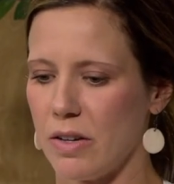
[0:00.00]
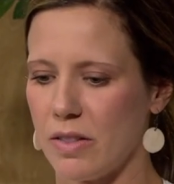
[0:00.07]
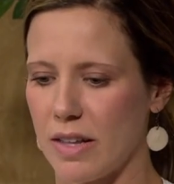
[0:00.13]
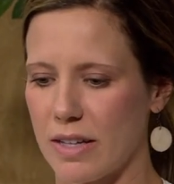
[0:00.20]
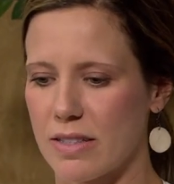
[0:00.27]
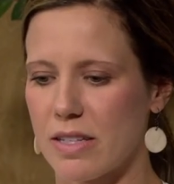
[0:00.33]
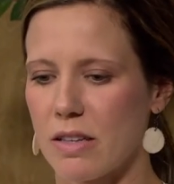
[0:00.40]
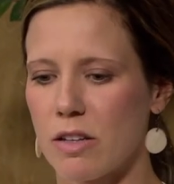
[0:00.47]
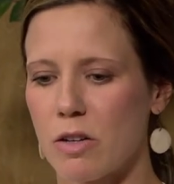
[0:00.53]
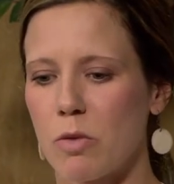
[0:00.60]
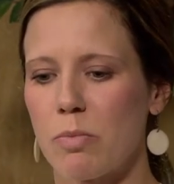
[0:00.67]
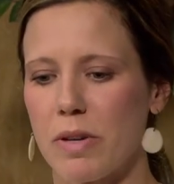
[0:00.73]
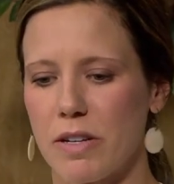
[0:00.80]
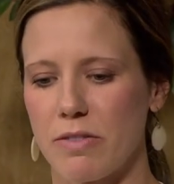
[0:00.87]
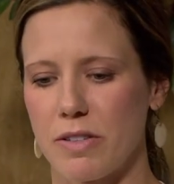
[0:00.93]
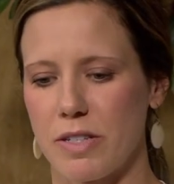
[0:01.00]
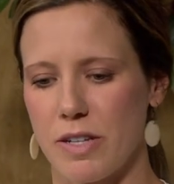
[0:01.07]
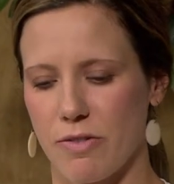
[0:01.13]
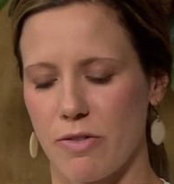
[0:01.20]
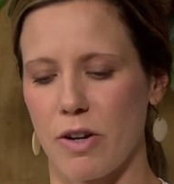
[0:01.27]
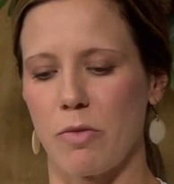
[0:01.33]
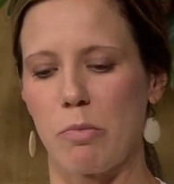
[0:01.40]
that's a little bit of a
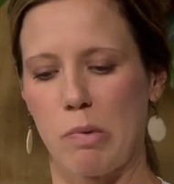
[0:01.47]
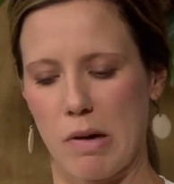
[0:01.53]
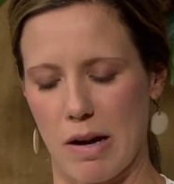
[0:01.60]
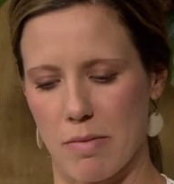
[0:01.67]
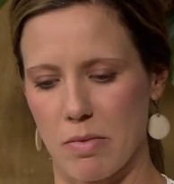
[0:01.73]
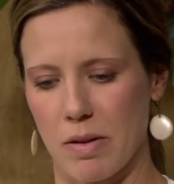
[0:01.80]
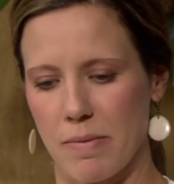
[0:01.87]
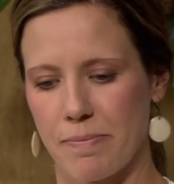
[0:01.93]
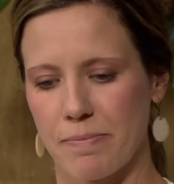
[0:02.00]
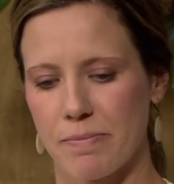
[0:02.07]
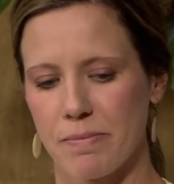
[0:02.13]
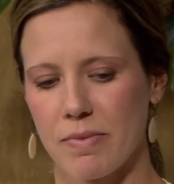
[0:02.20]
different problem.